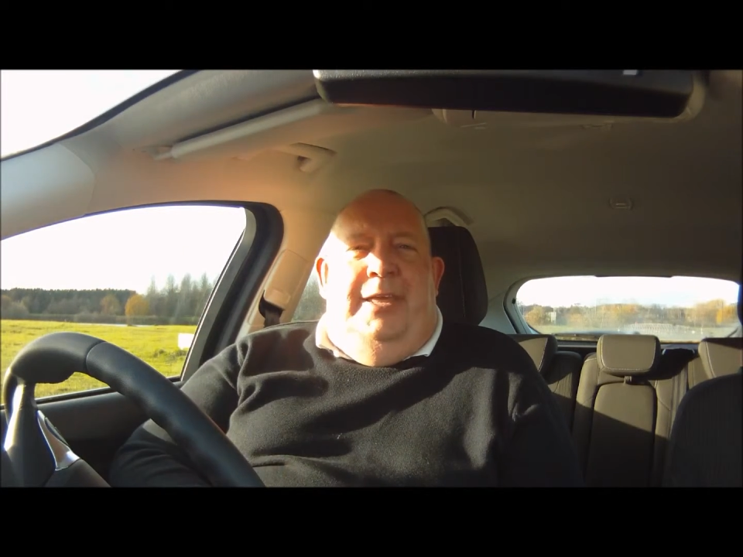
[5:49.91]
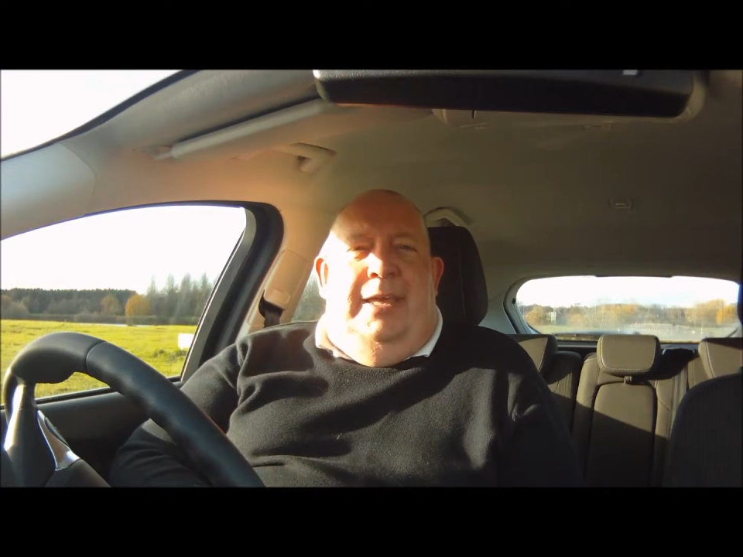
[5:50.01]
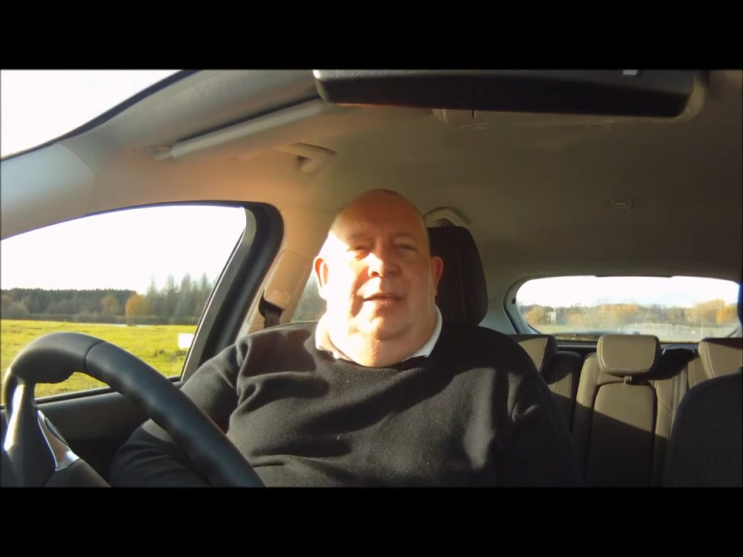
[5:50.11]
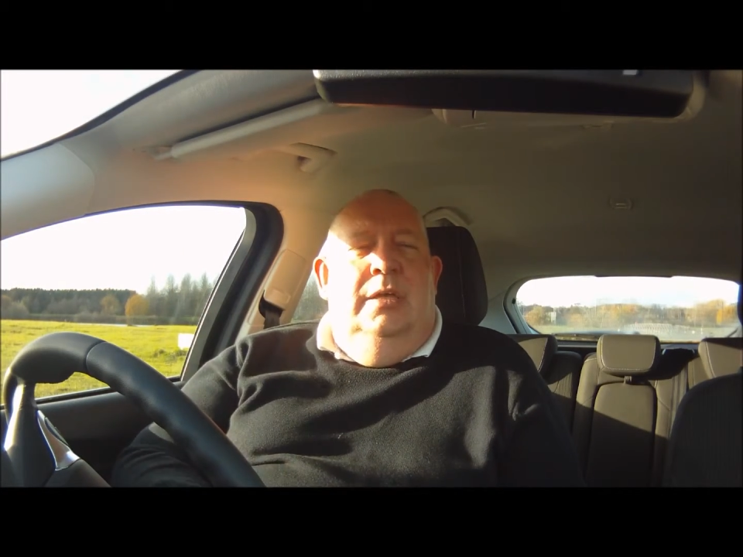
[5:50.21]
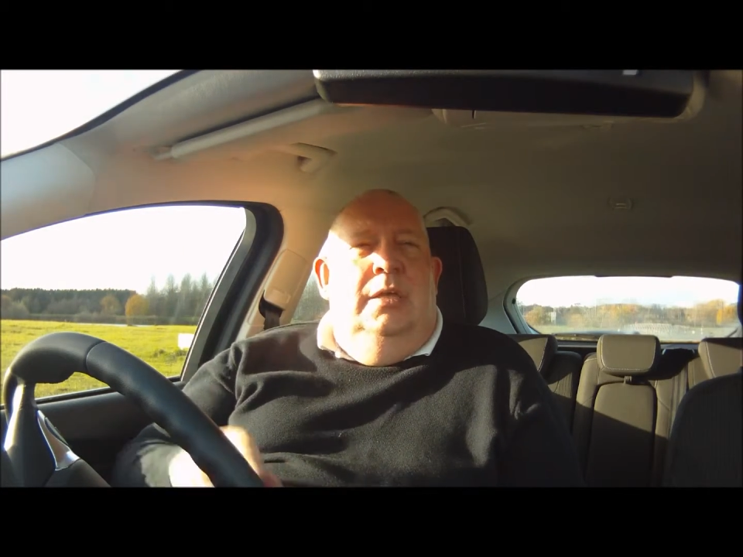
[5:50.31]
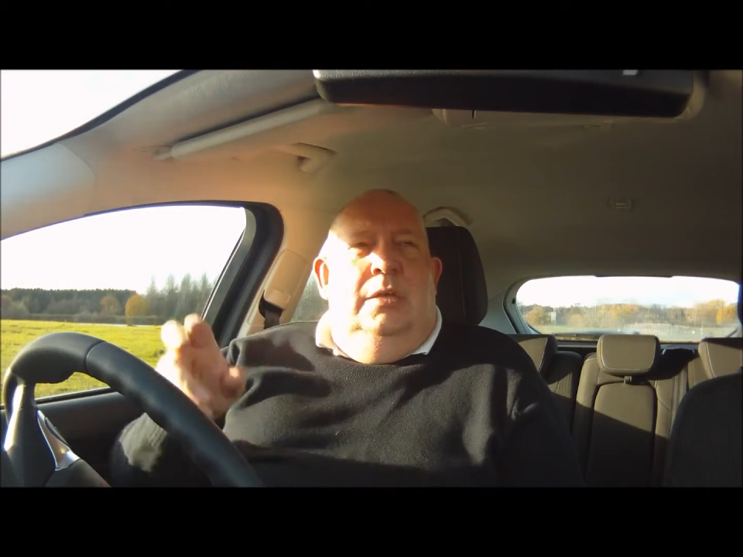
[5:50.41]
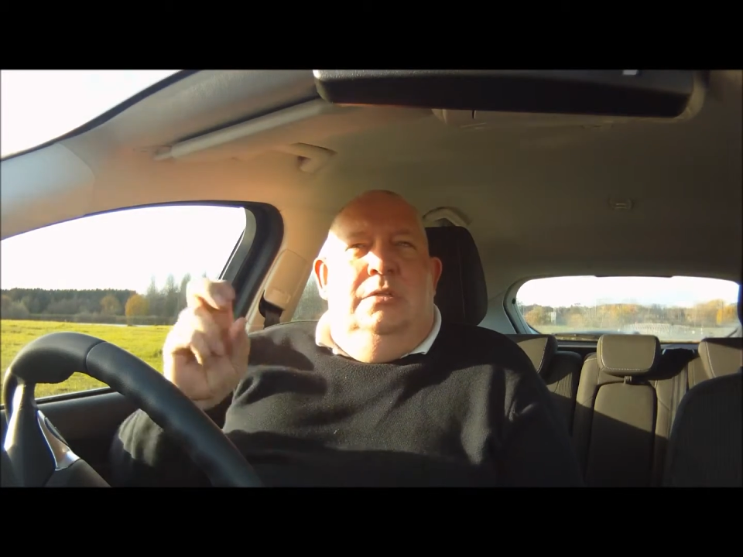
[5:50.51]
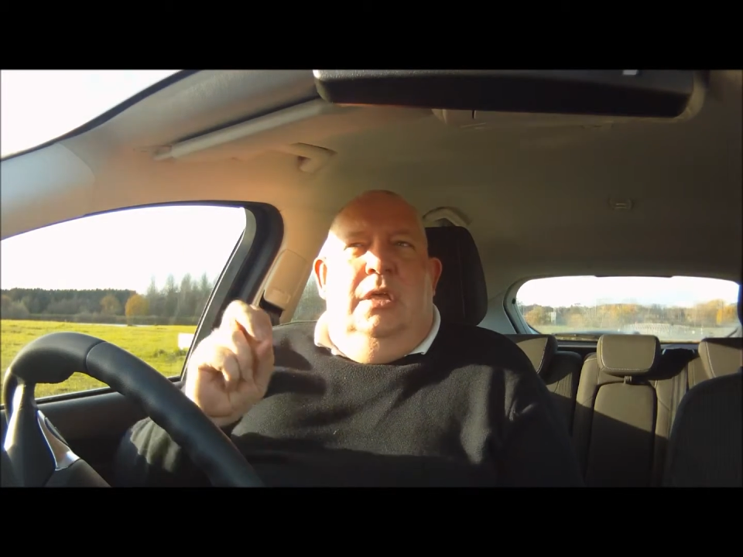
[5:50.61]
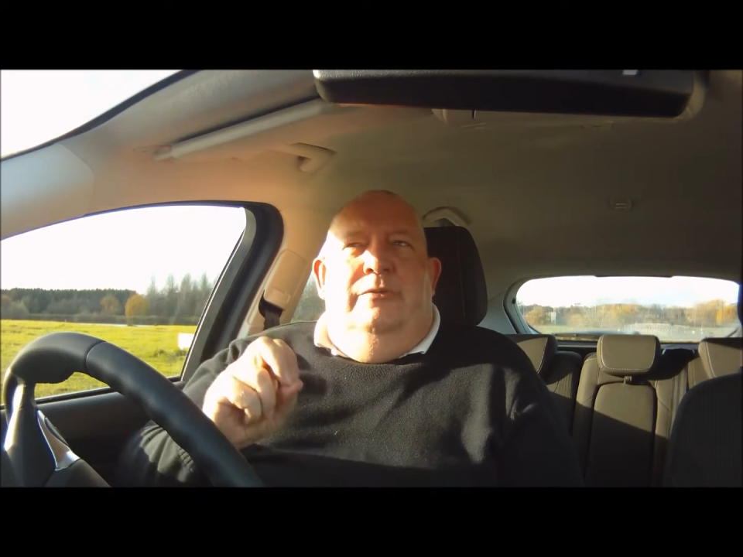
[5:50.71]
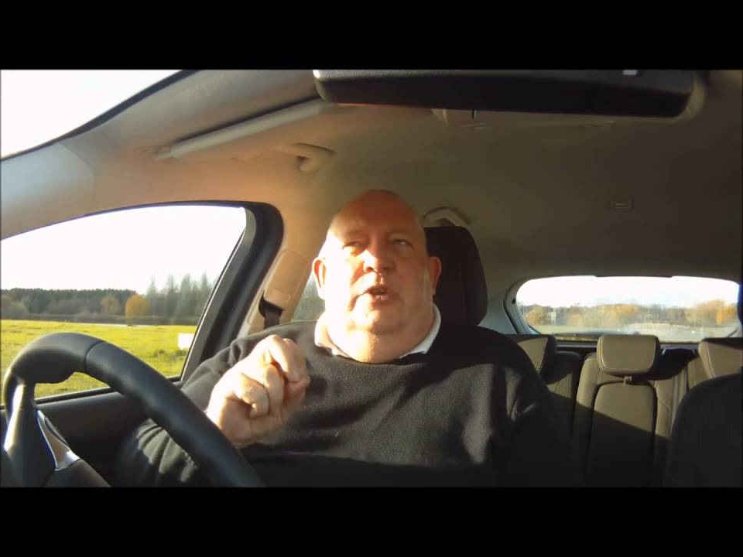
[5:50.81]
here,
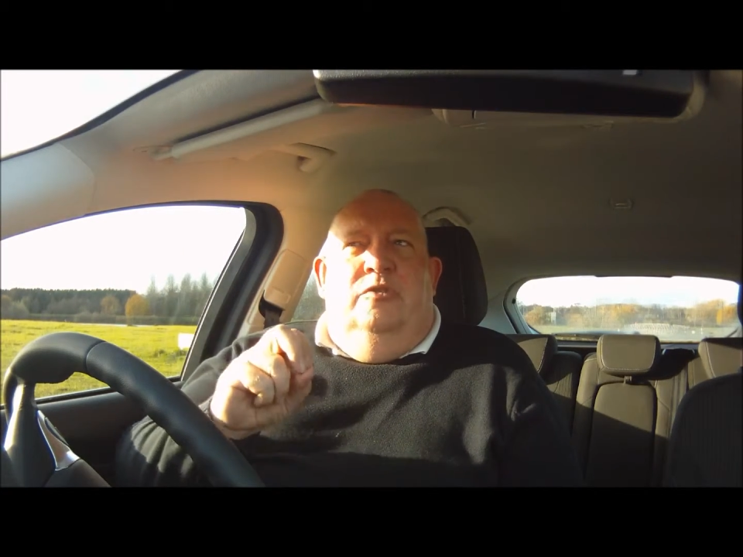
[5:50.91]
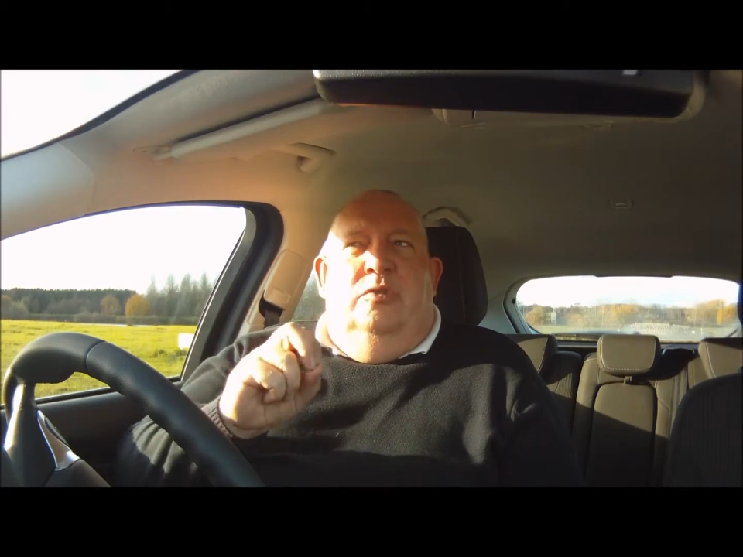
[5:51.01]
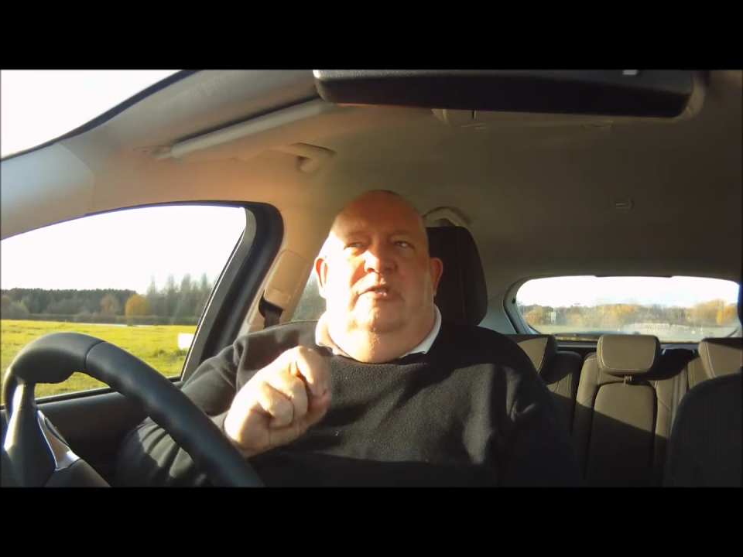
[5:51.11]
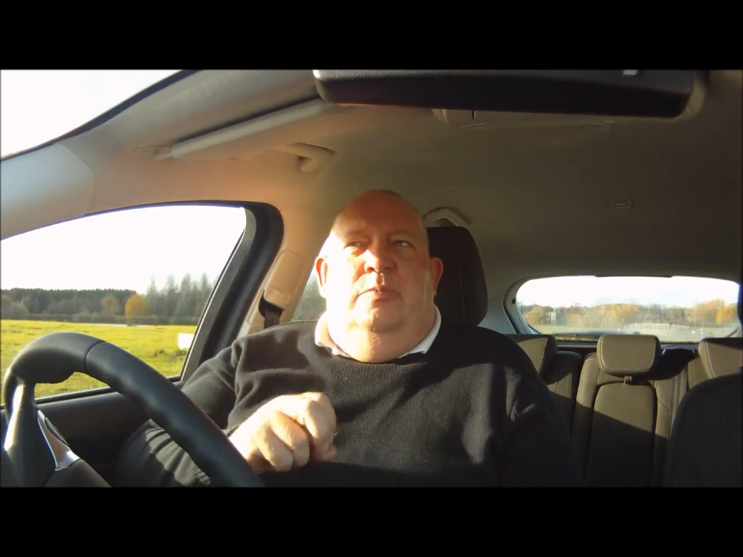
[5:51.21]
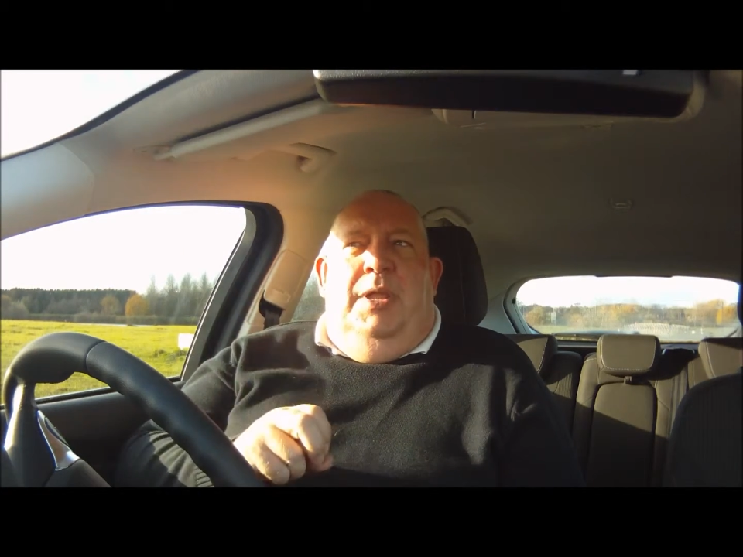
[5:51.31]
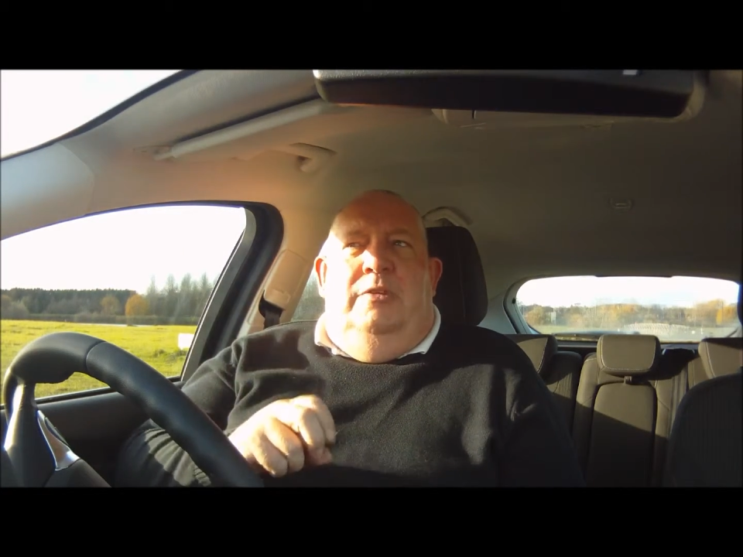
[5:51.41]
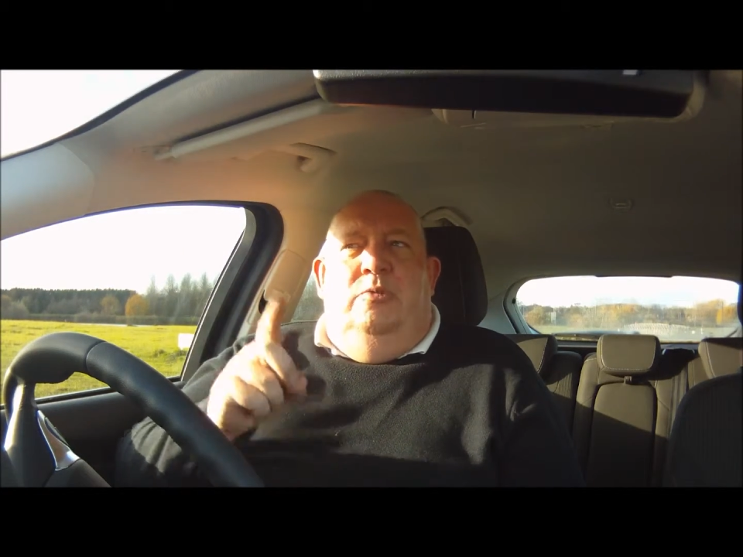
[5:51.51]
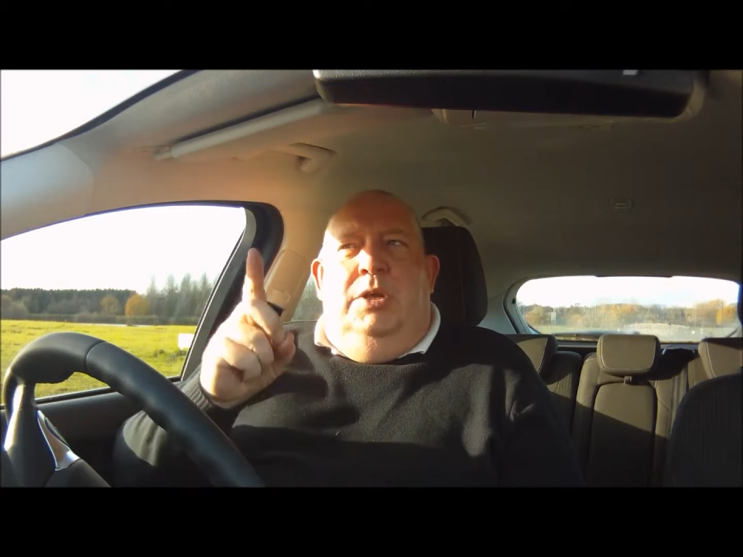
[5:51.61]
so I've got to explain.